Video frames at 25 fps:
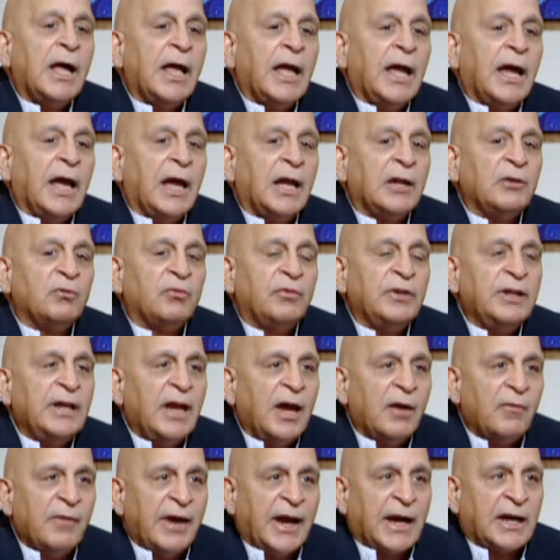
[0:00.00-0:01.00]
And we
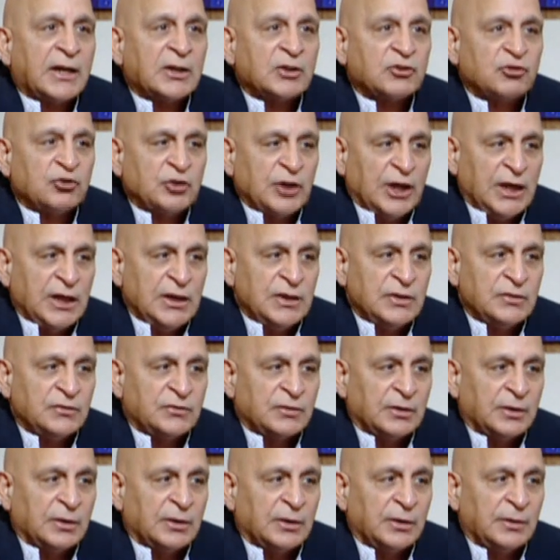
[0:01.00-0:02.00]
have
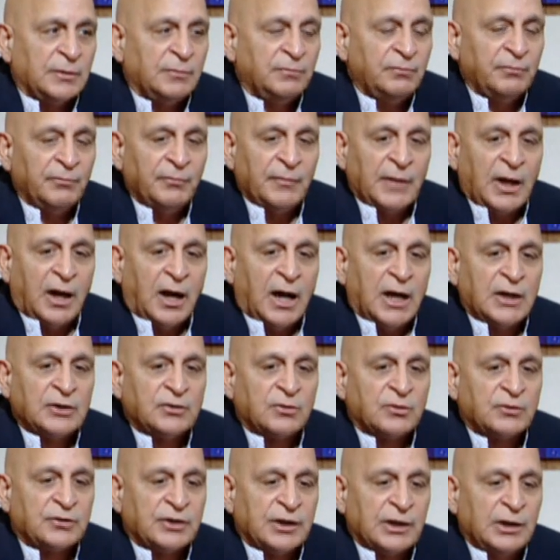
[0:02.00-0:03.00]
exchanged, uh, I
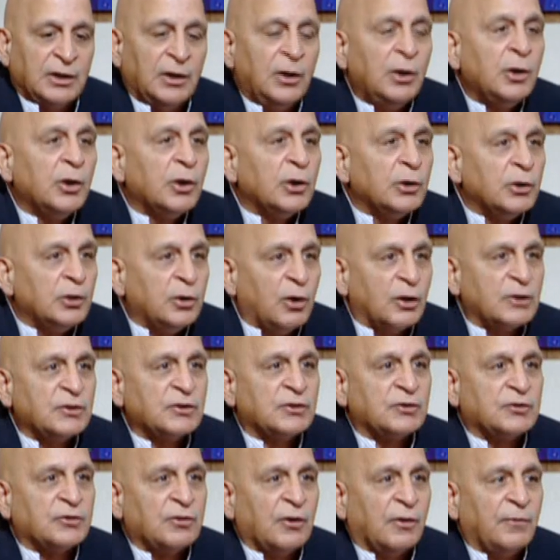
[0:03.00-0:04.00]
should say,
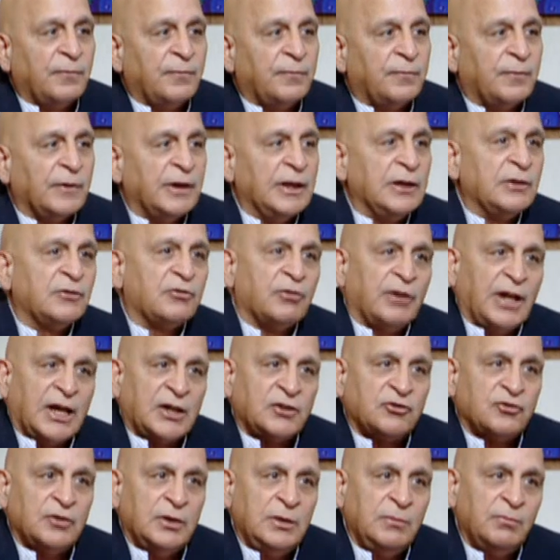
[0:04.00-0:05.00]
lots of uh,
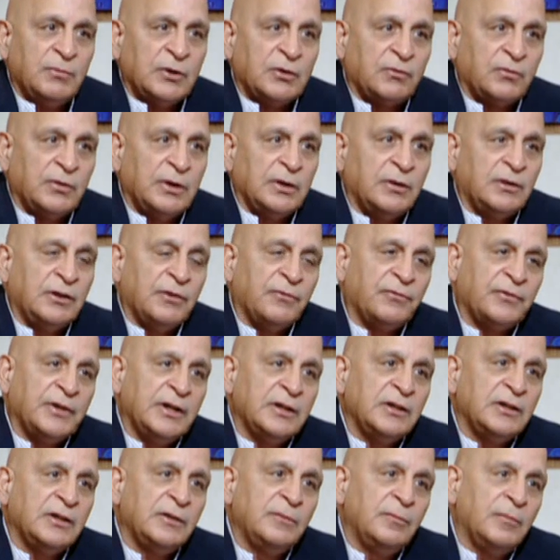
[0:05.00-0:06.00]
interaction between
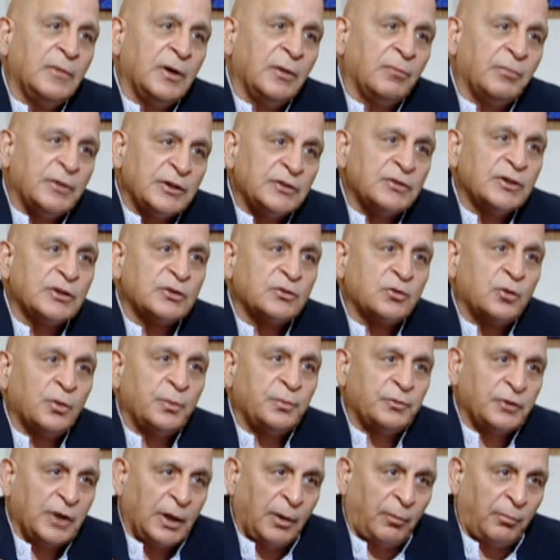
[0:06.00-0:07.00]
different business
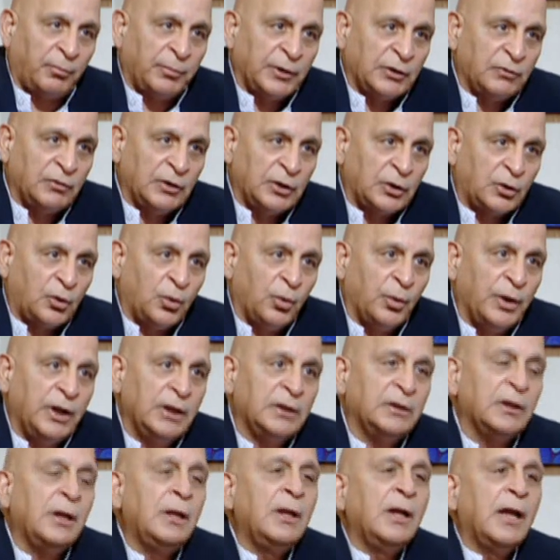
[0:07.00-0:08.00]
groups between
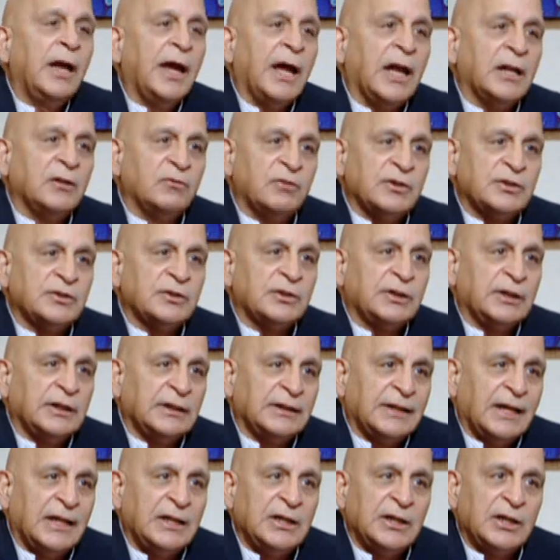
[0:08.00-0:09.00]
Kuwait and
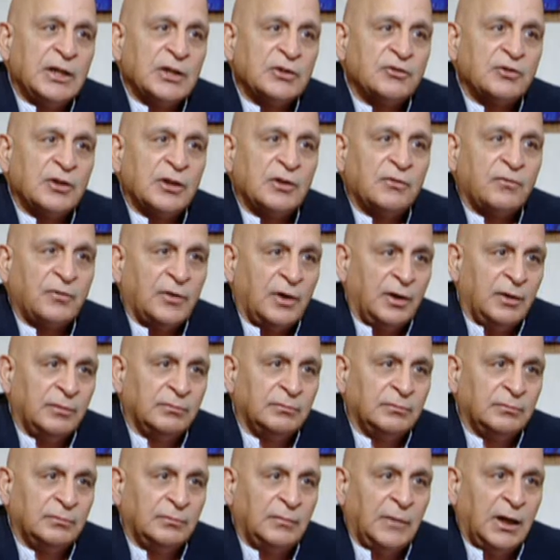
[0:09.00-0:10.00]
visiting delegation
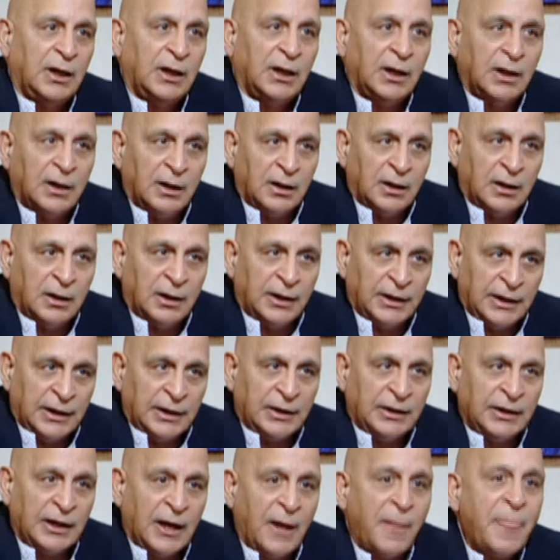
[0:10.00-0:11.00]
from uh,
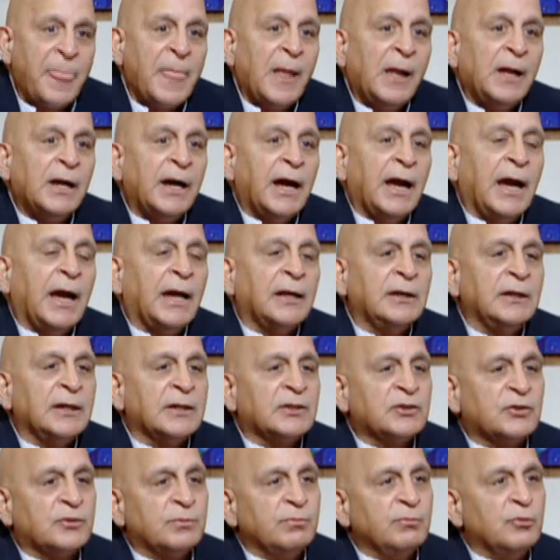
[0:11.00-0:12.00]
India and
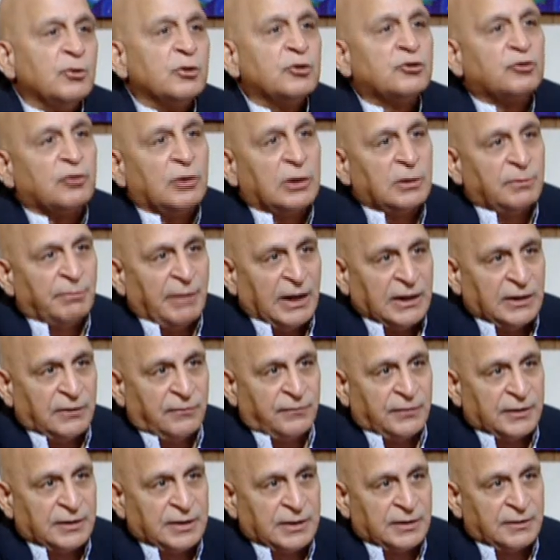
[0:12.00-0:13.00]
it's mutual
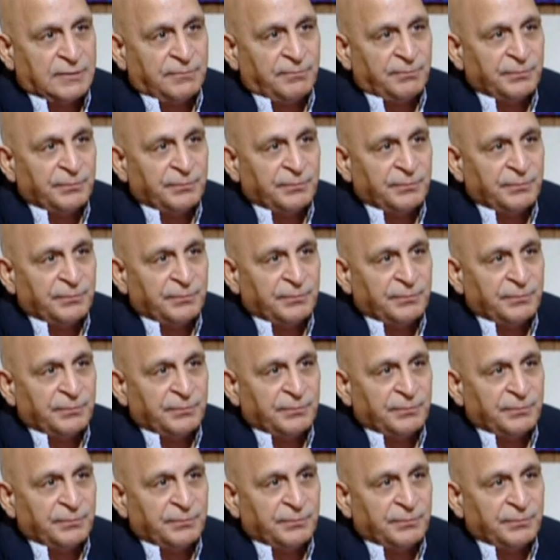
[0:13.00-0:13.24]
benefited